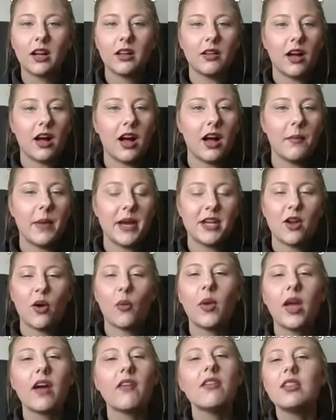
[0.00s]
I know
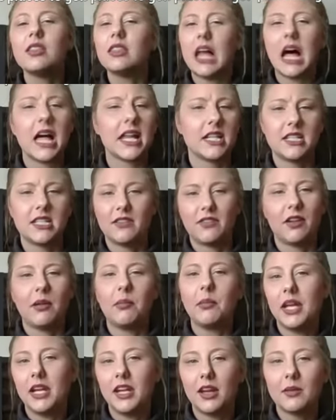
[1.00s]
we have a lot of different
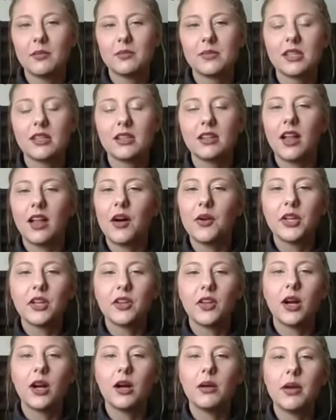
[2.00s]
mediums in Cloudy
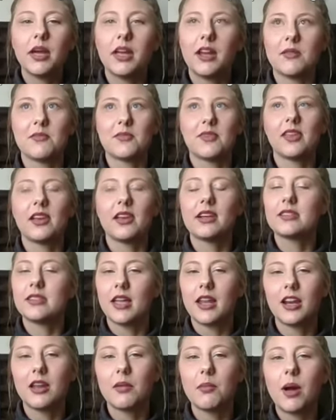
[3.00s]
Club and I'm really
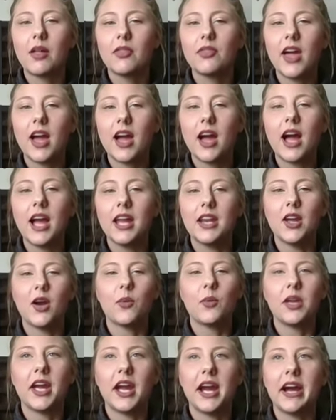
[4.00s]
excited about that. I know
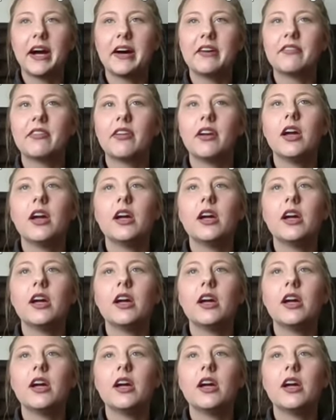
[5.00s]
we have